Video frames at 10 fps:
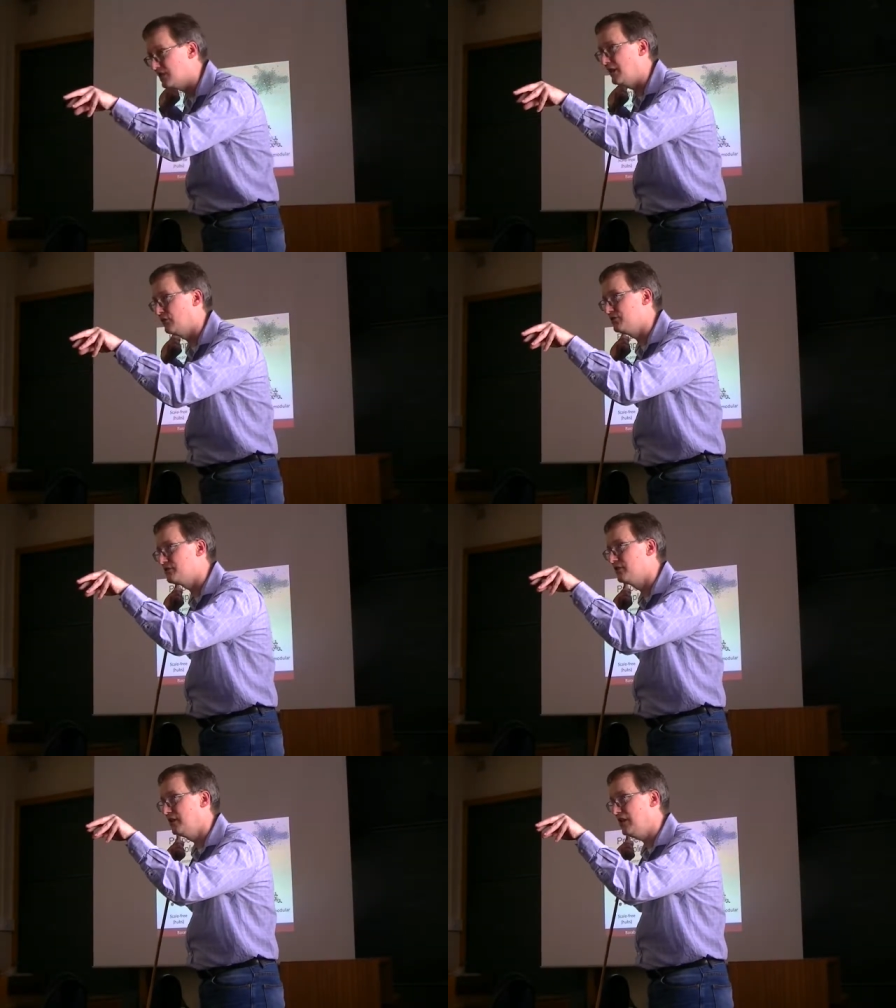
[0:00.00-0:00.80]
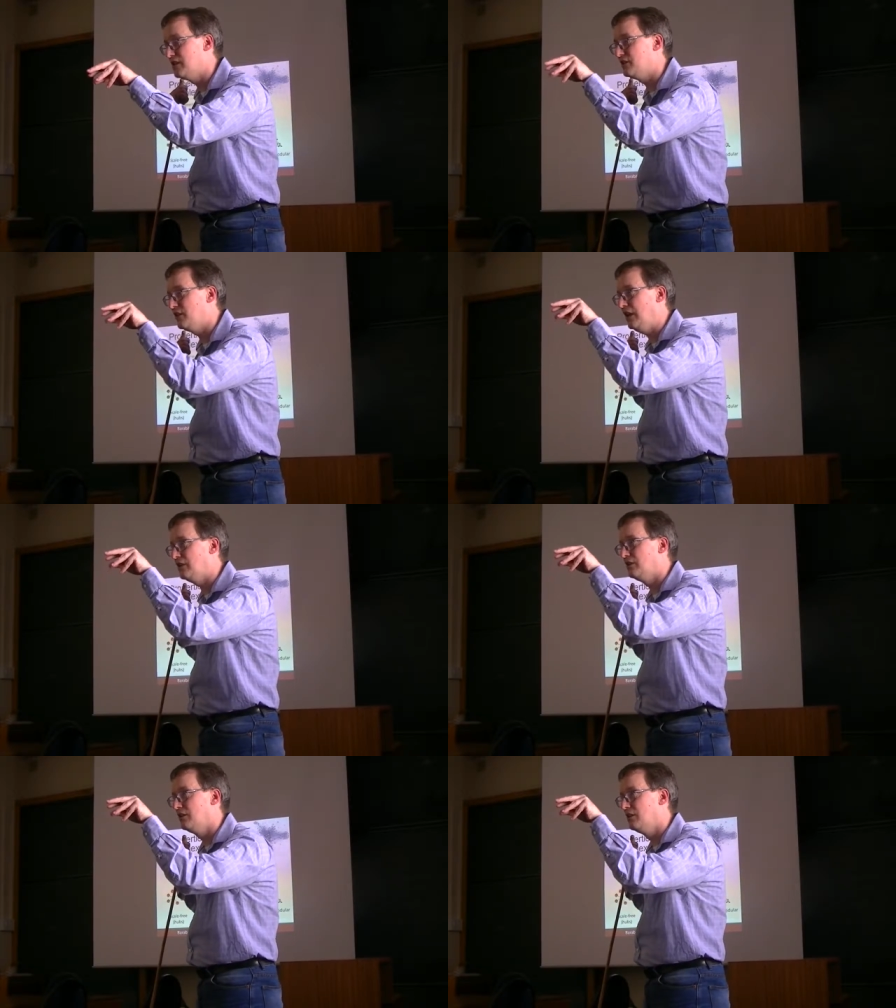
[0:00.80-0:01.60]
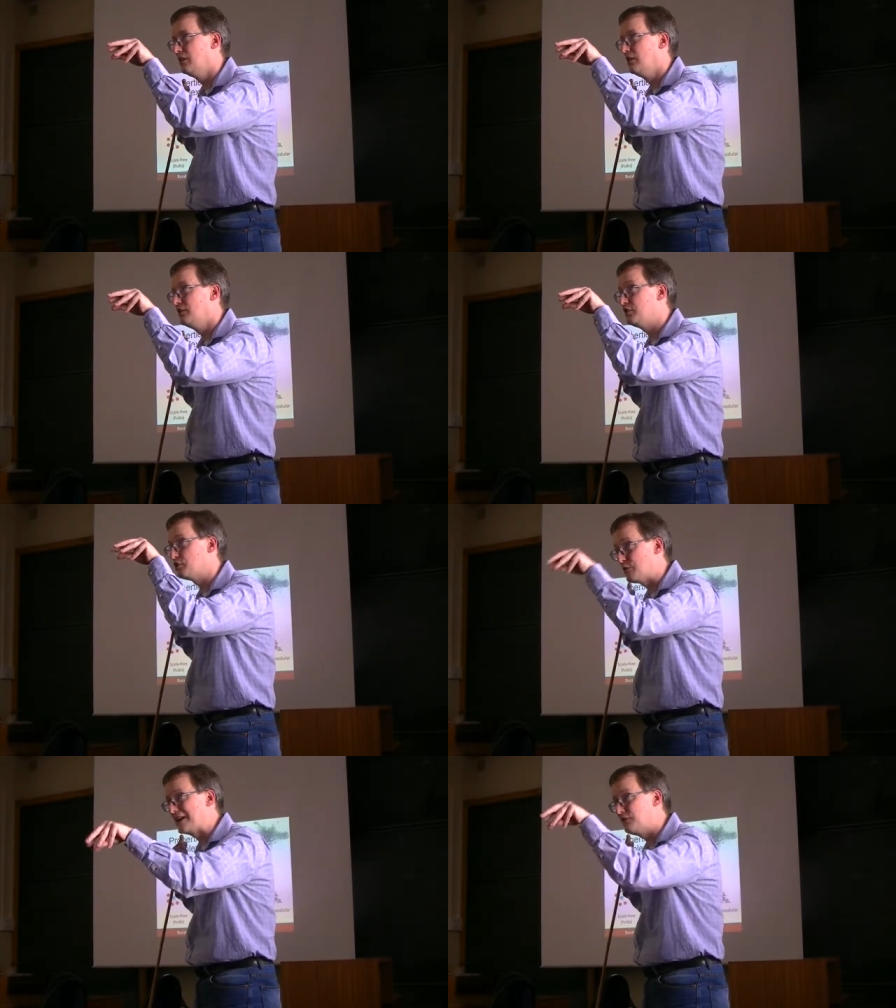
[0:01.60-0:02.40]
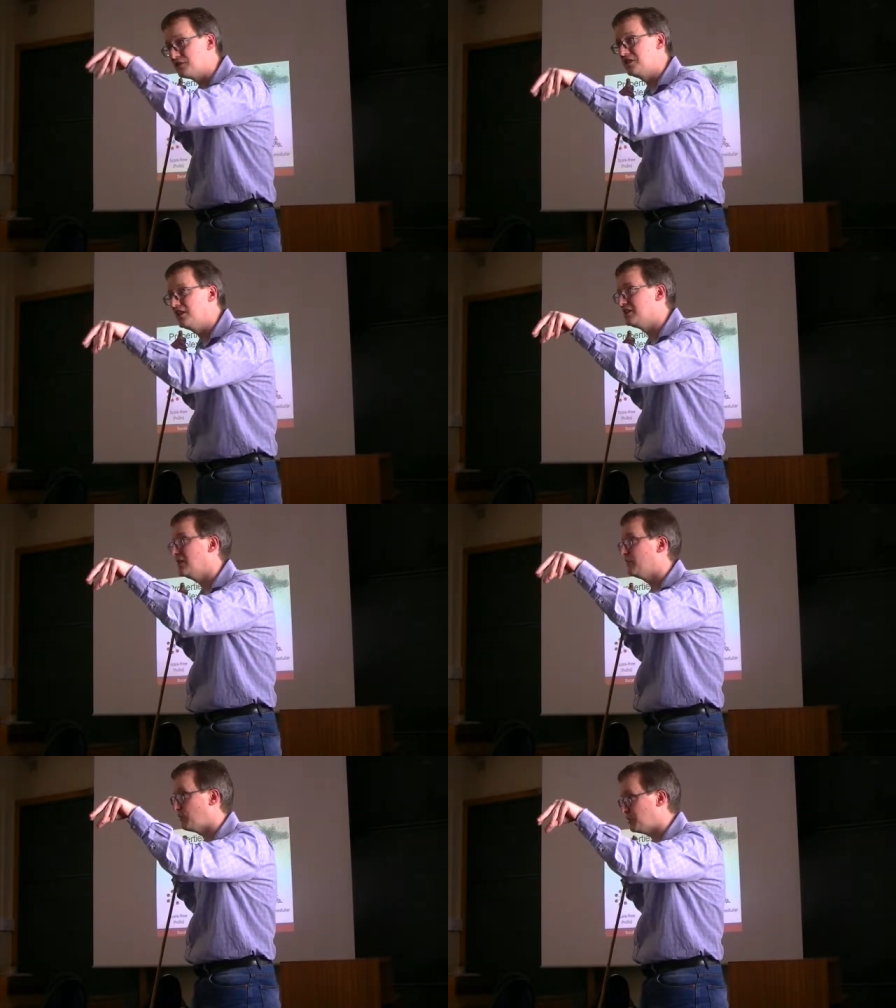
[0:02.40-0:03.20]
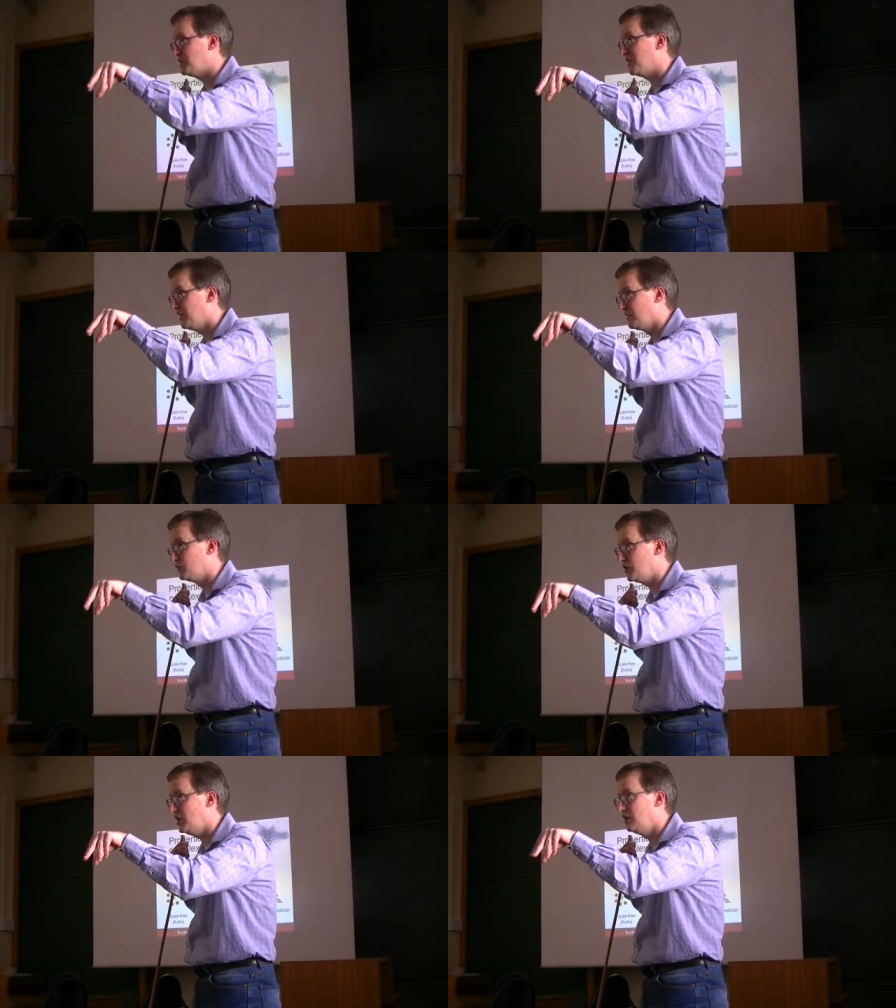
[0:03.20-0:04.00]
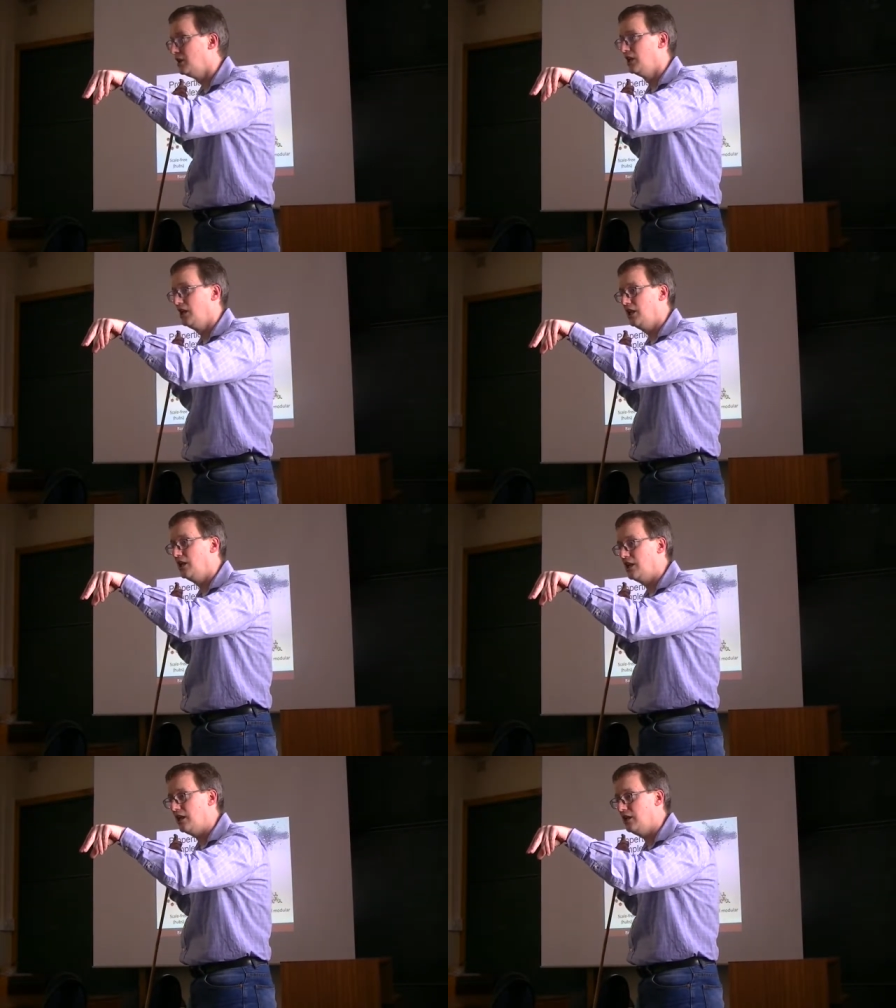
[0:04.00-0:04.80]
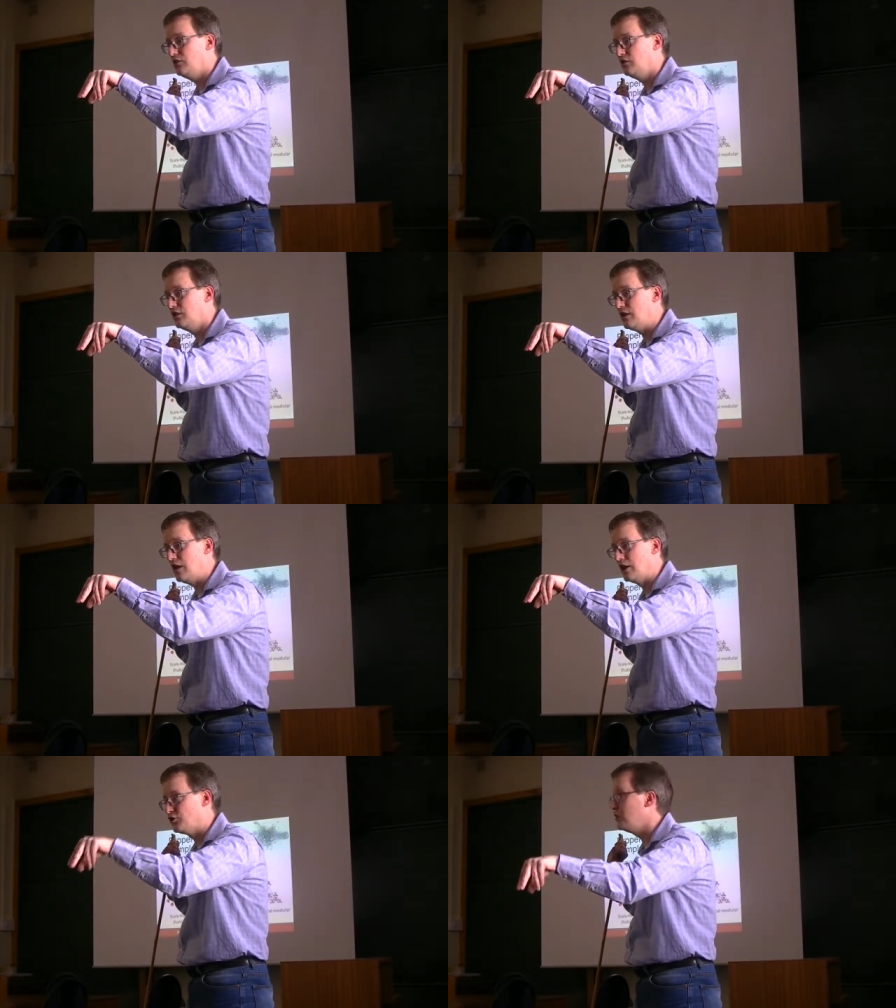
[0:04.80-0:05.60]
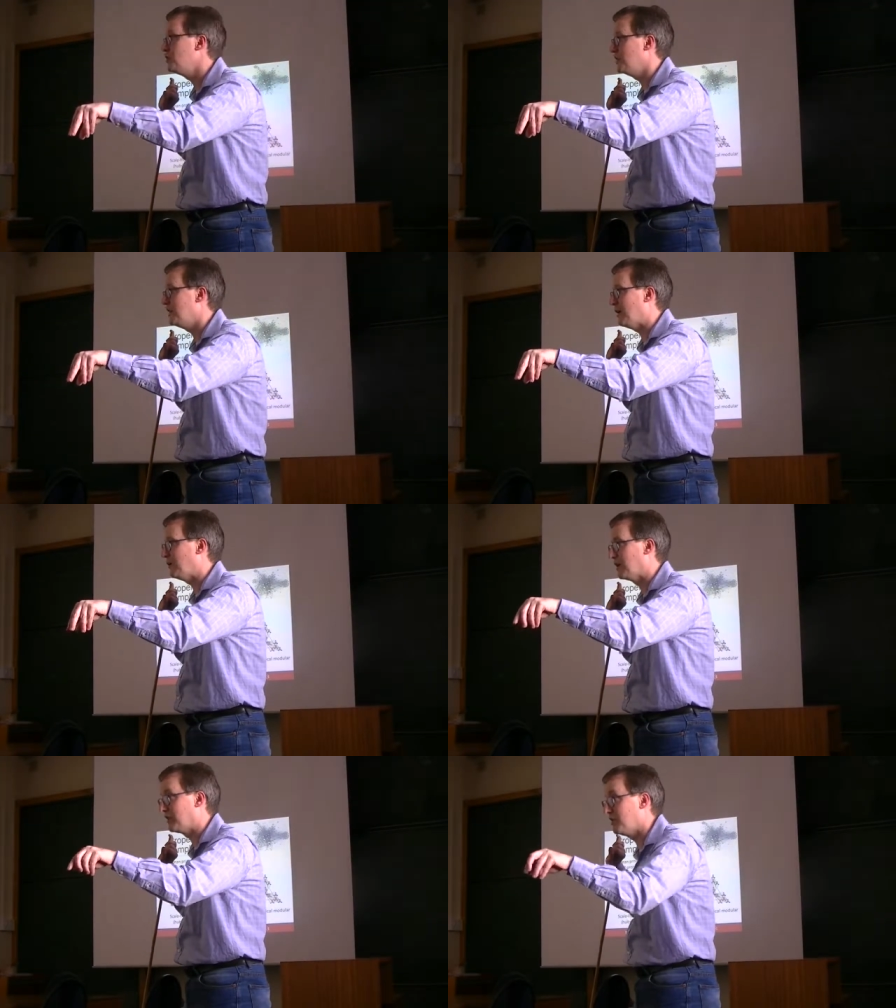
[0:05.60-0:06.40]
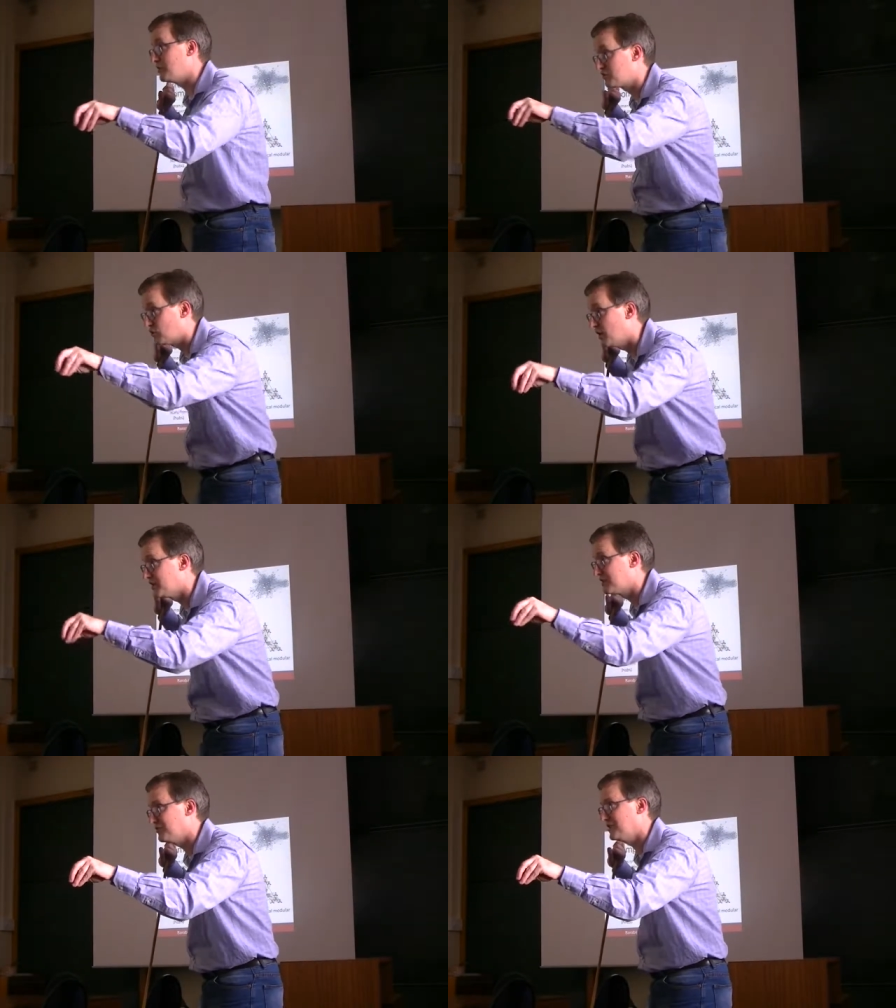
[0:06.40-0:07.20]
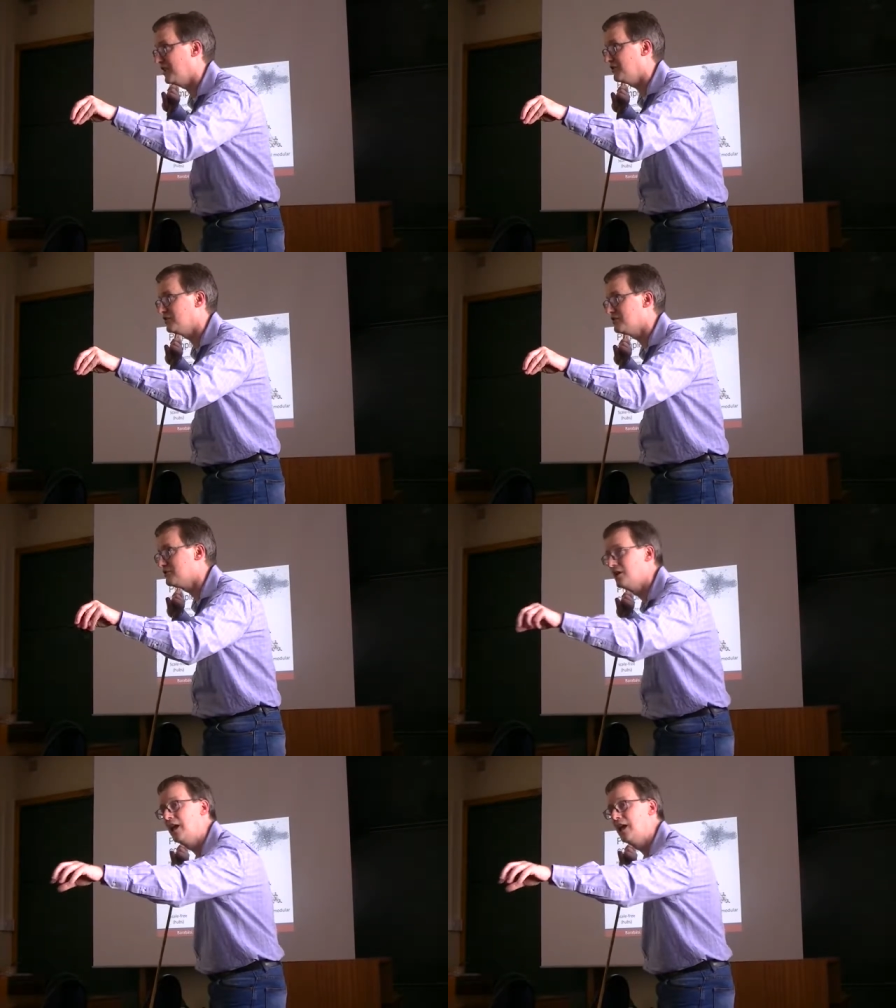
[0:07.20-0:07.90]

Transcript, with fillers: levels, in the direct vicinity of a particular gene in a gene-gene network, there are strong associations.